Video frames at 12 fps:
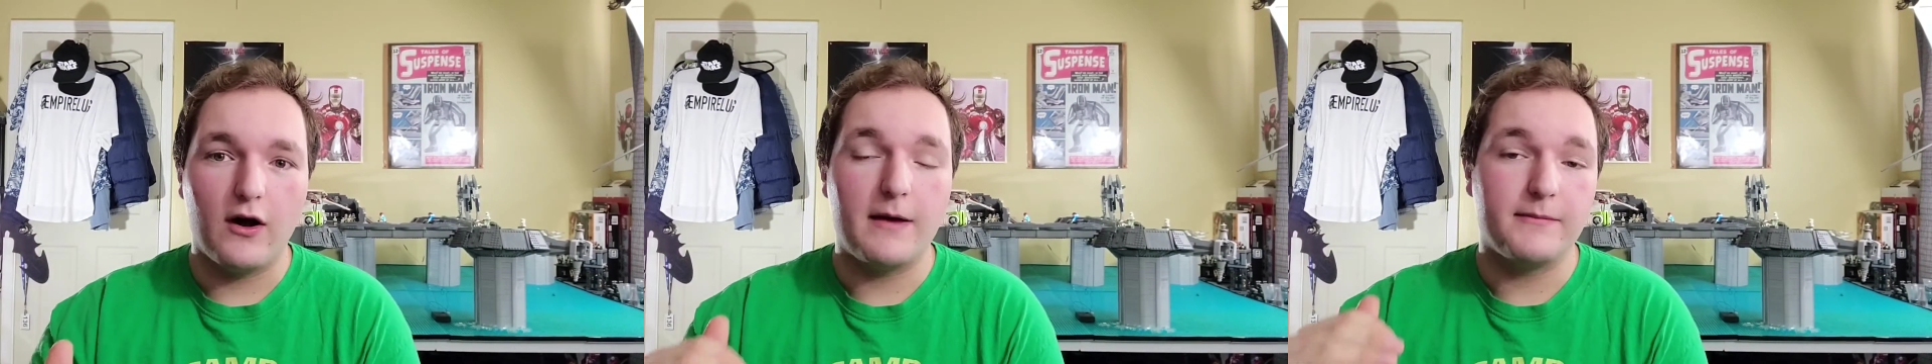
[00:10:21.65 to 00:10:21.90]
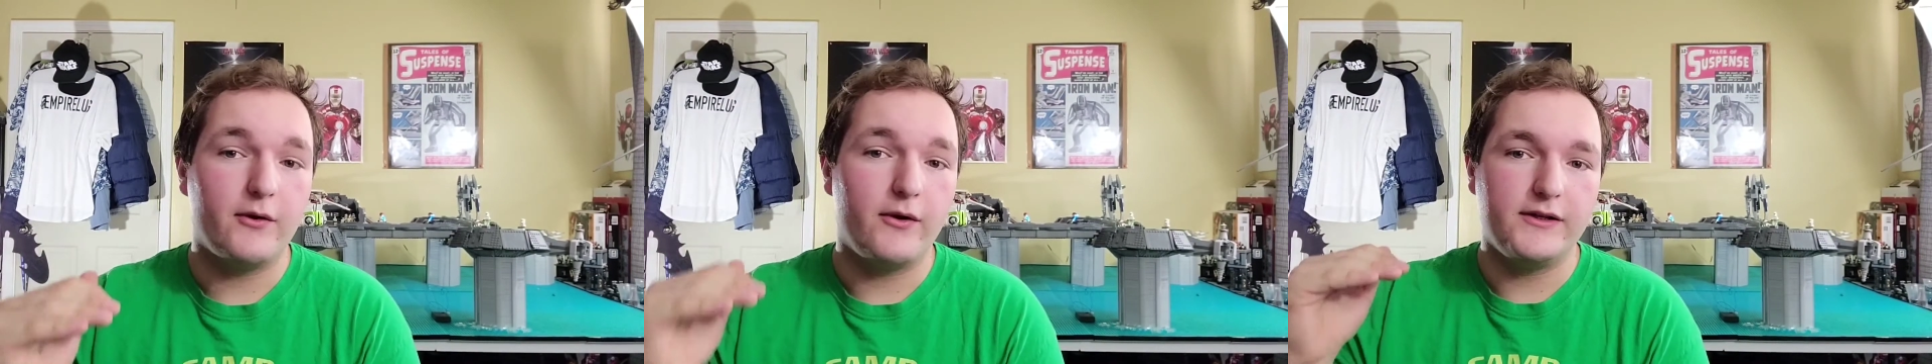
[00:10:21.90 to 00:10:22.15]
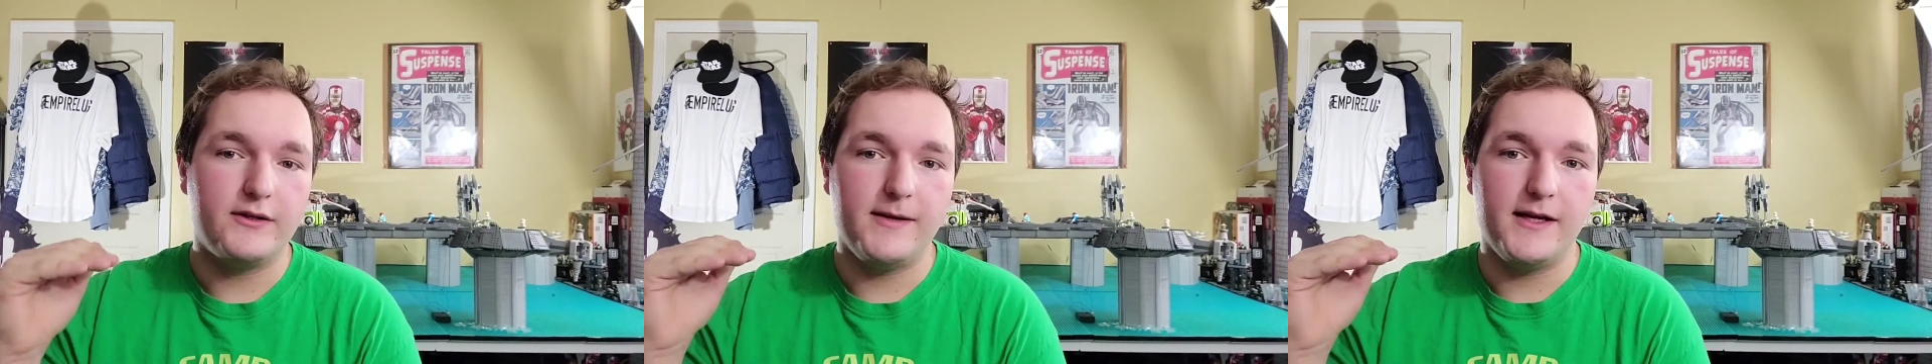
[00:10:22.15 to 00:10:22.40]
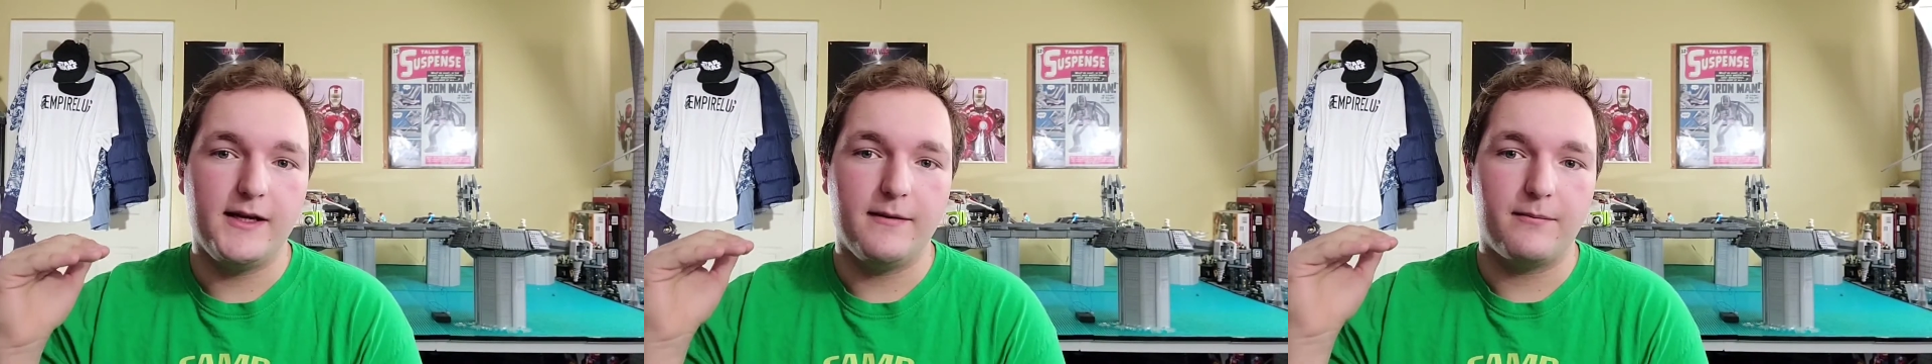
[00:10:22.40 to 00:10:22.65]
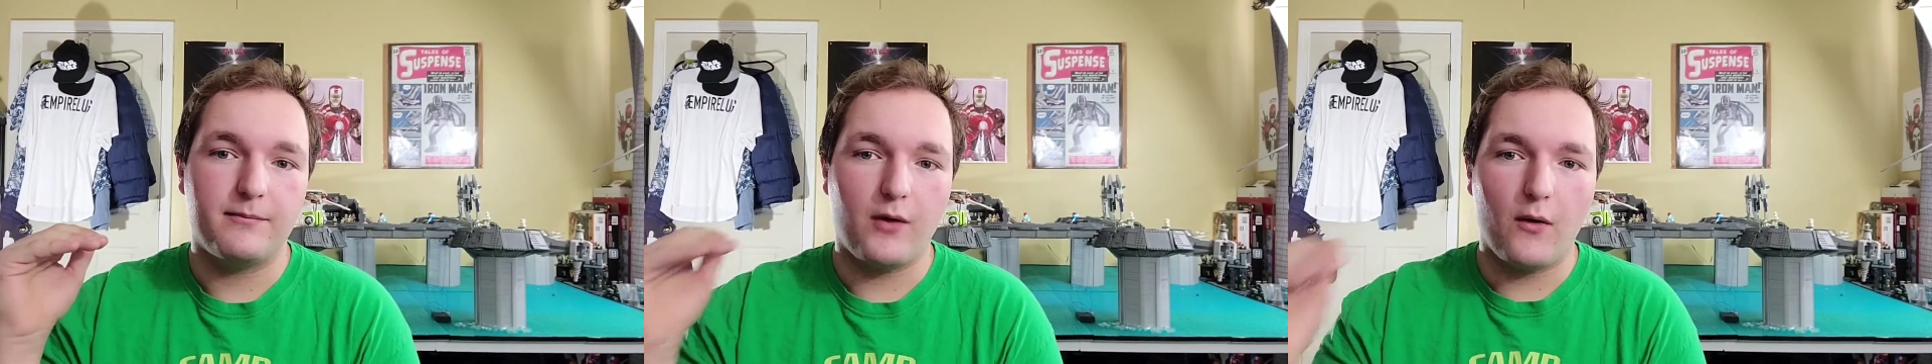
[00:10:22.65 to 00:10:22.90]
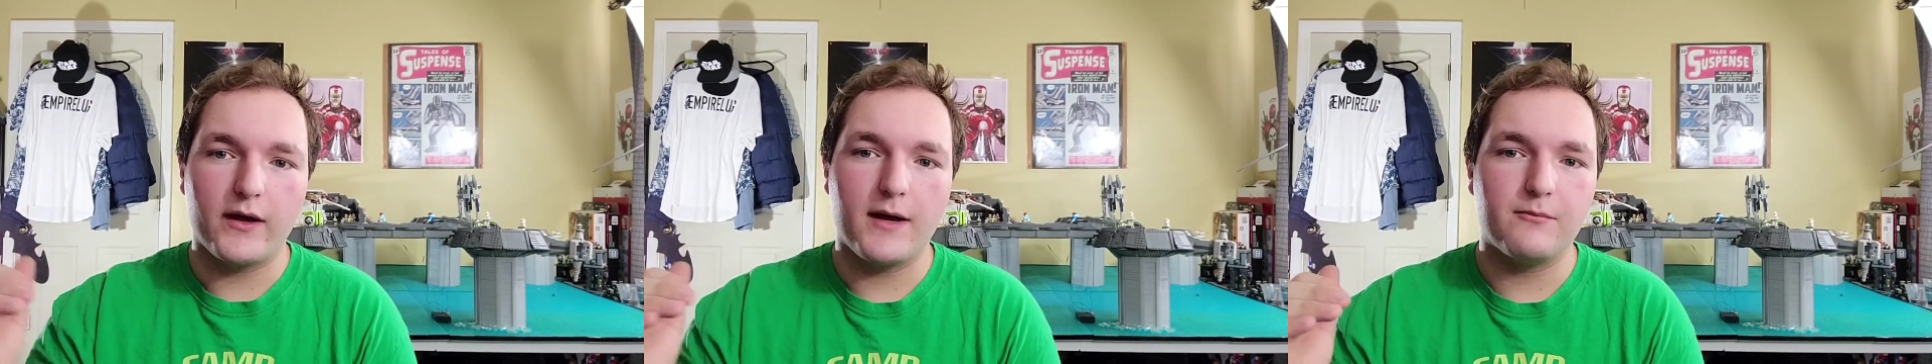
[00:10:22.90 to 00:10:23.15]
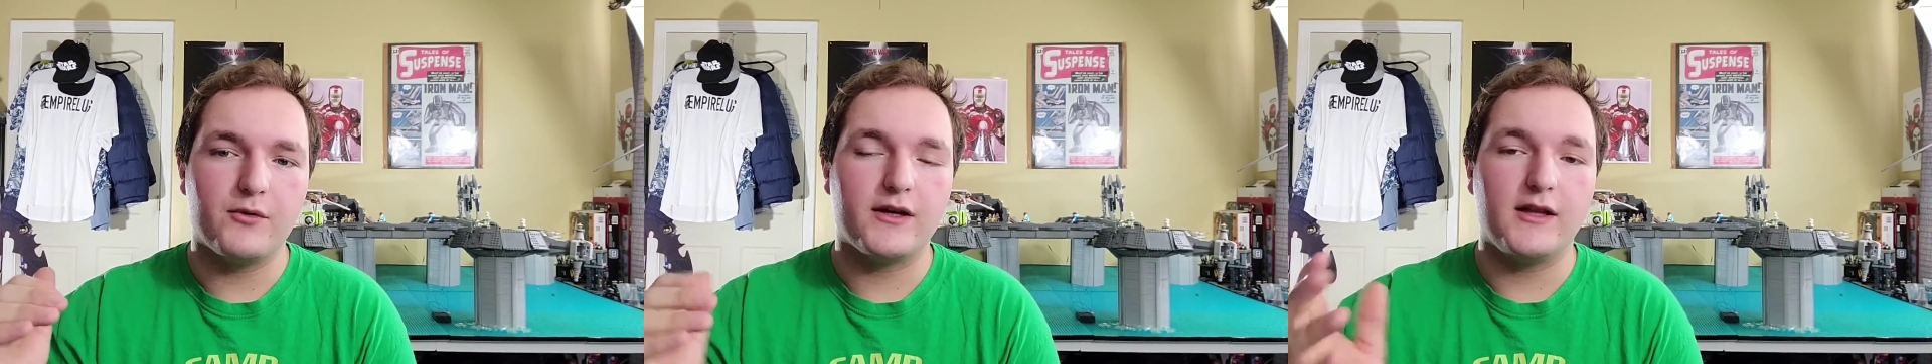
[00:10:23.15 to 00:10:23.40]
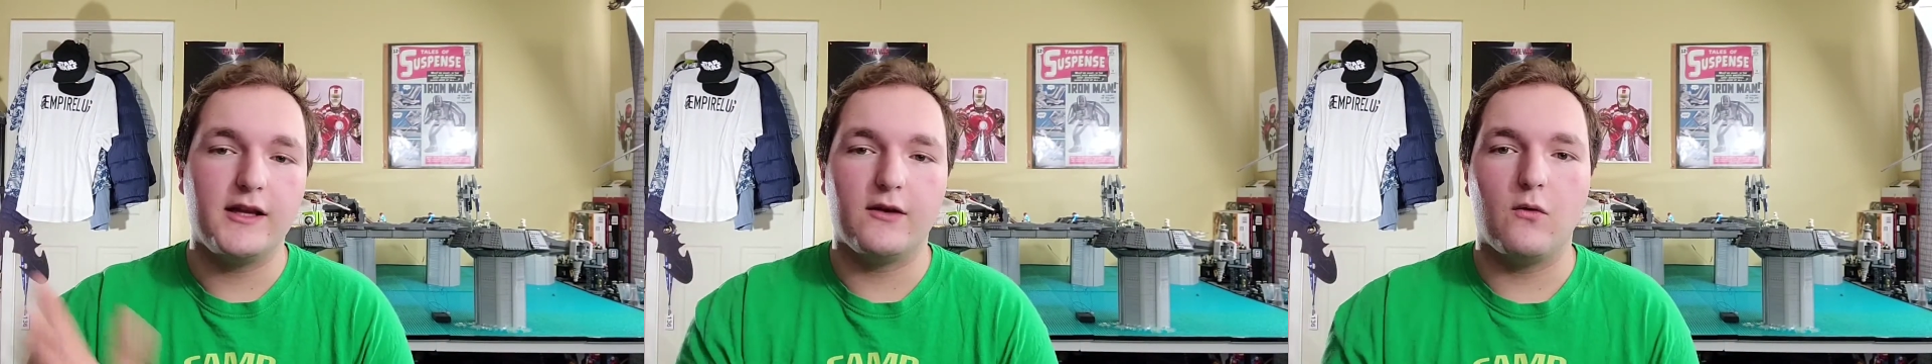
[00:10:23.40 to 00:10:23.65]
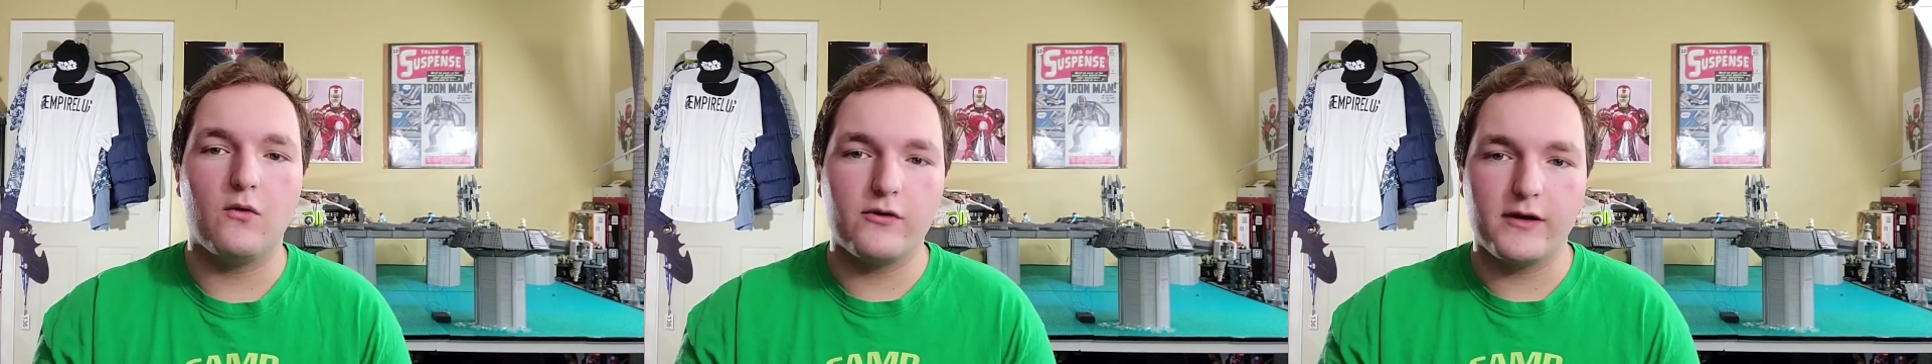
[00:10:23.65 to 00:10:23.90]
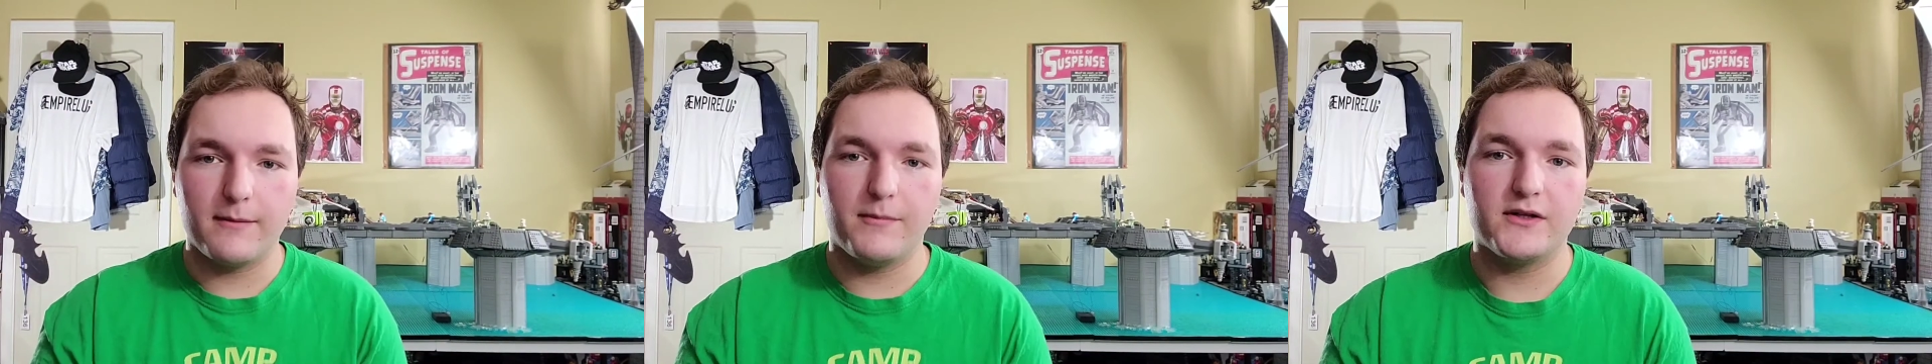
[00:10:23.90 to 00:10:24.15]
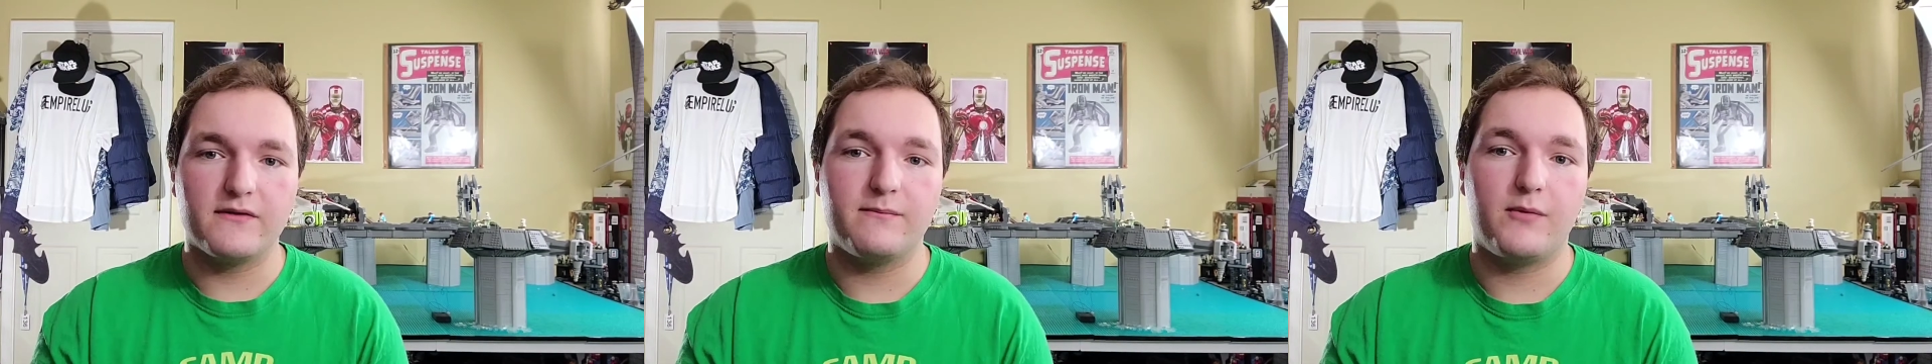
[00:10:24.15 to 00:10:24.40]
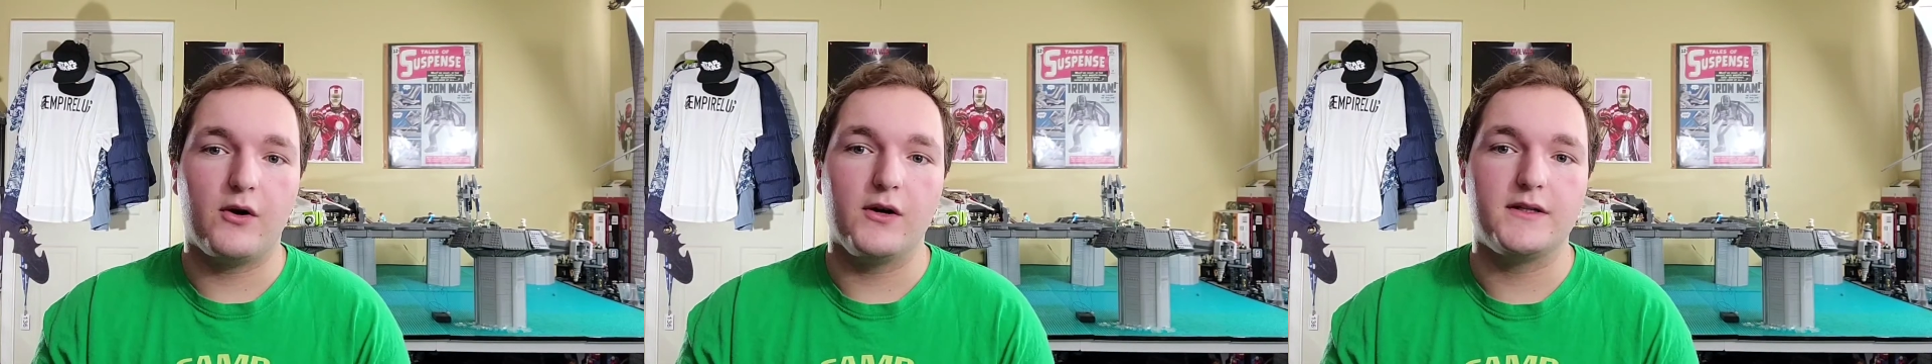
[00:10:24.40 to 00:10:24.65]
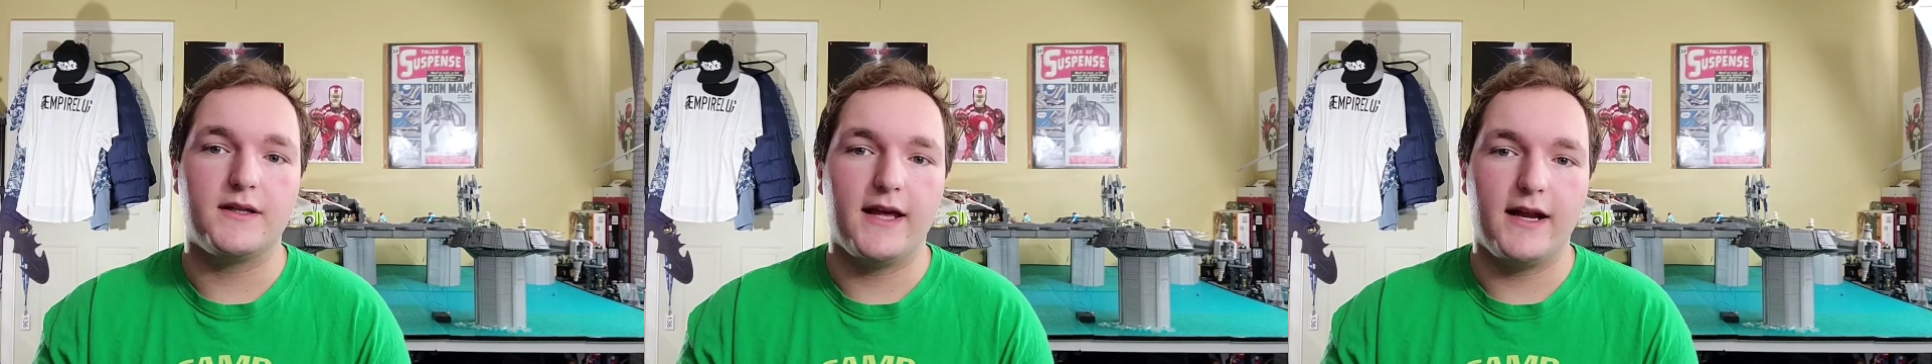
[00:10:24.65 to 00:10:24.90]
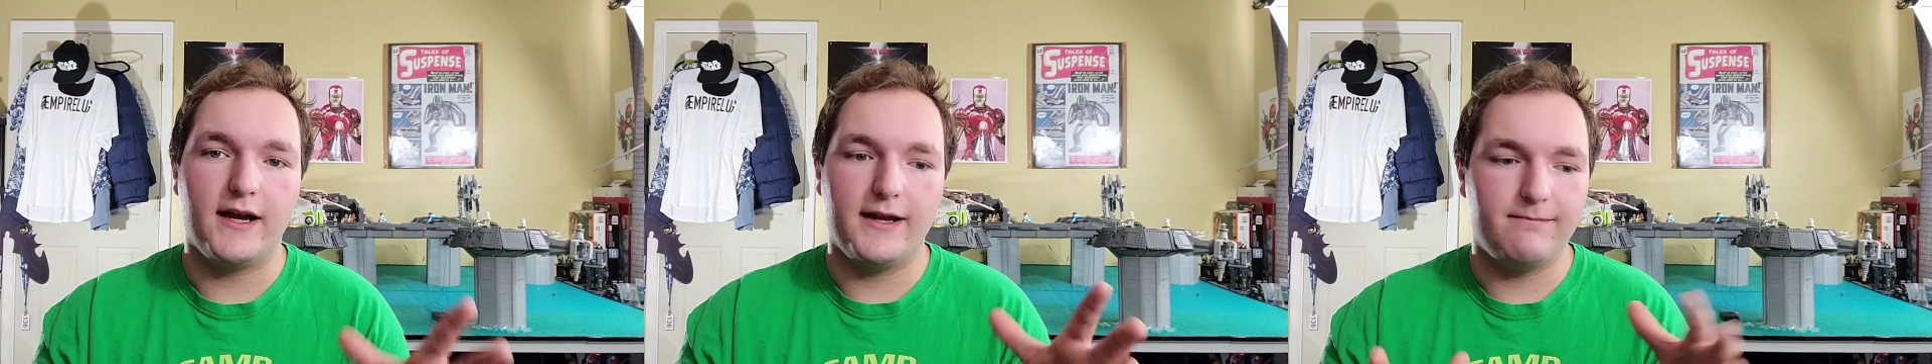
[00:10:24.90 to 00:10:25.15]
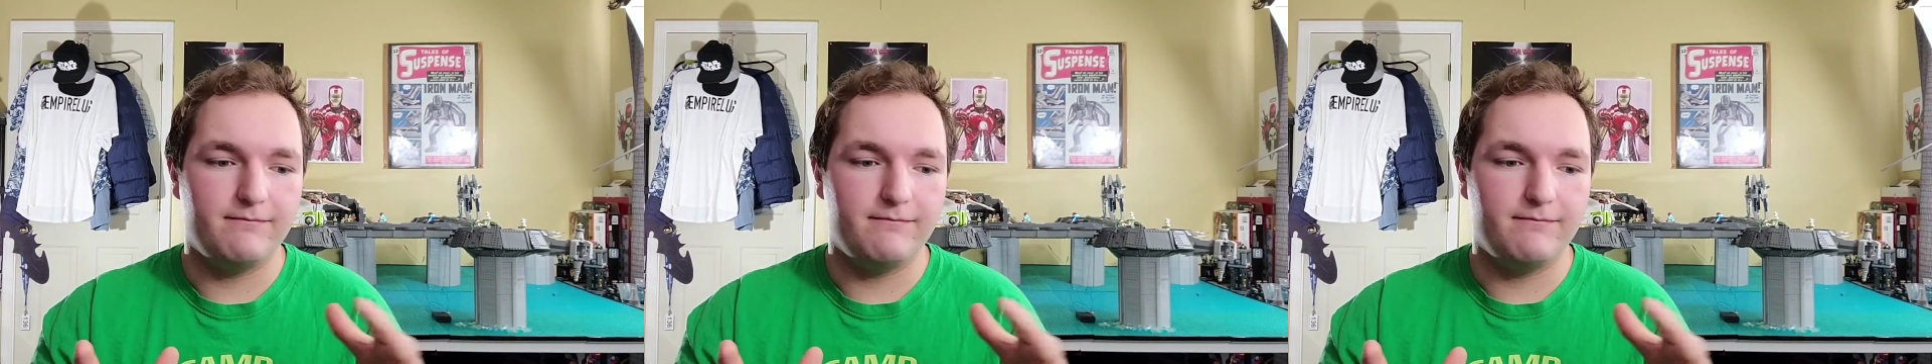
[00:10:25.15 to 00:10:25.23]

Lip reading: I'm going to be going on Bricklink, ordering a bunch of parts that